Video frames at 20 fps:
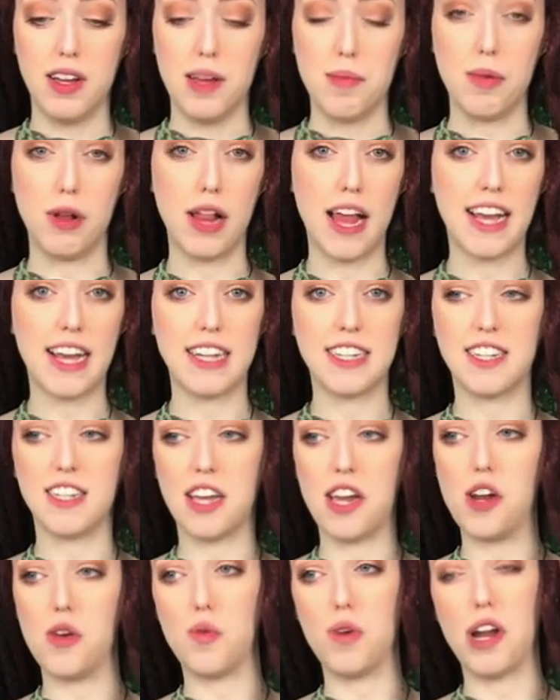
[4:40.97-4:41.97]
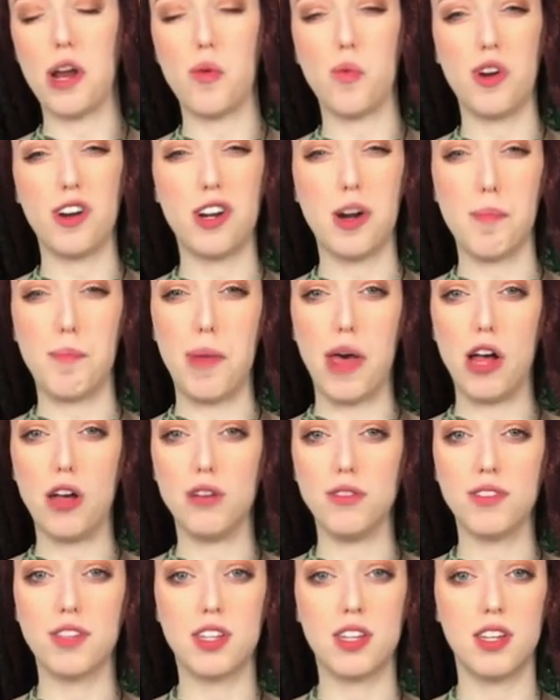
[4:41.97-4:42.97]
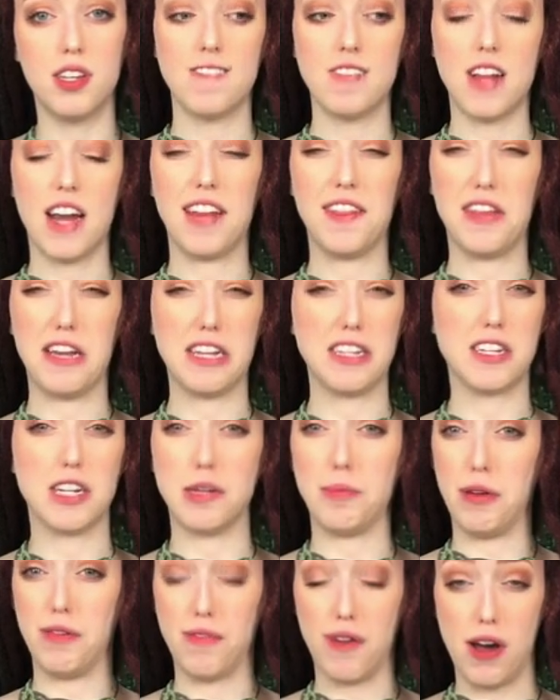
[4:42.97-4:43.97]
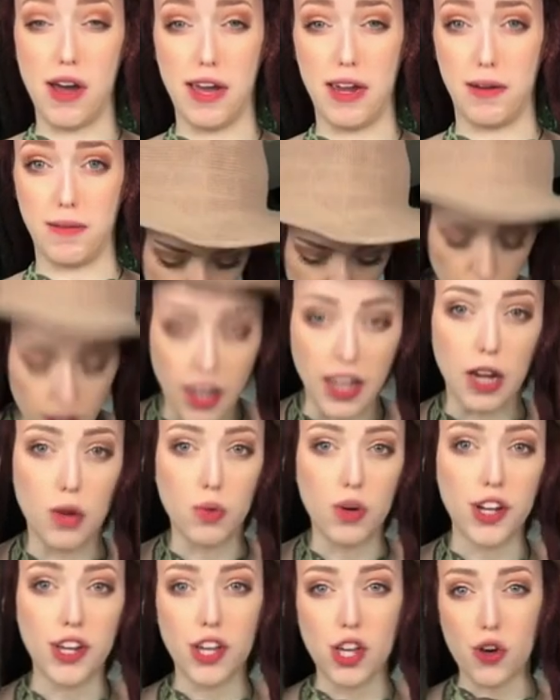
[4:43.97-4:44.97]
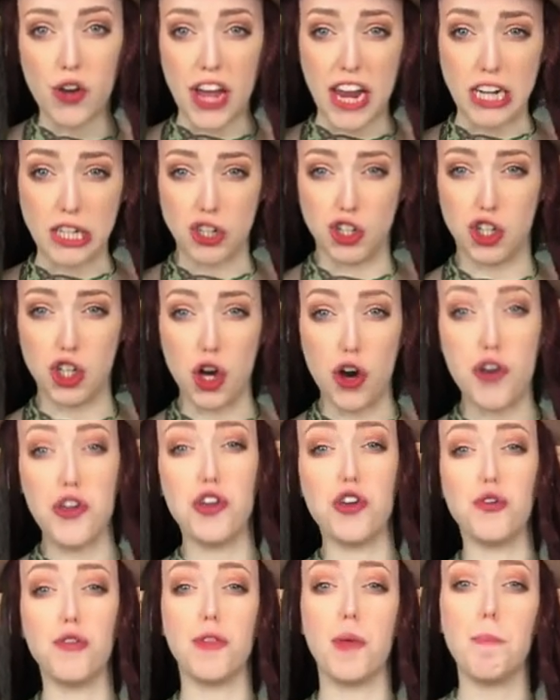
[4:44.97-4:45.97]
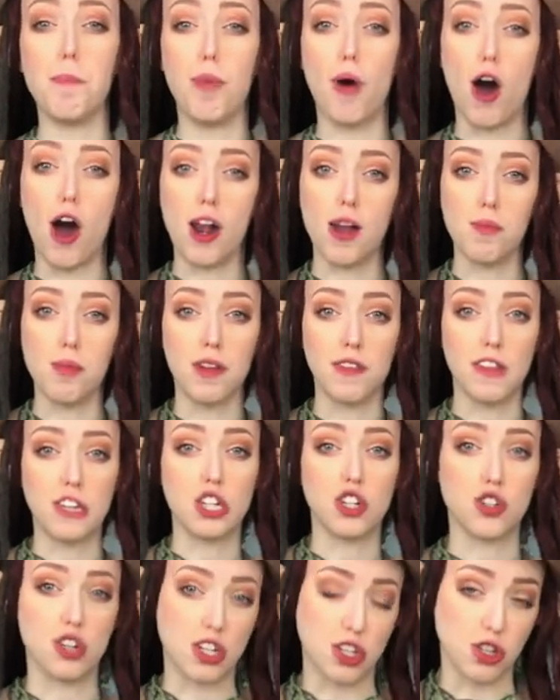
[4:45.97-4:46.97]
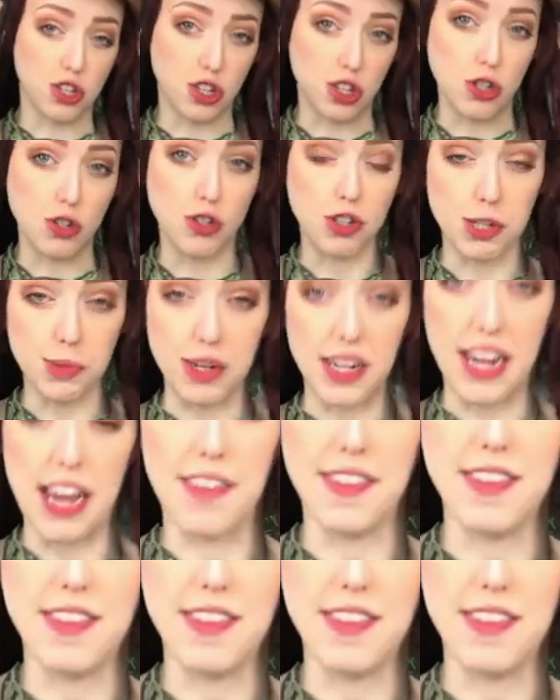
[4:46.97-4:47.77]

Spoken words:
But like I said, when I wear a belt, I think it's gonna be fine. Okay, I wanna go ahead and show you the bottom of this dress too, so I'm gonna have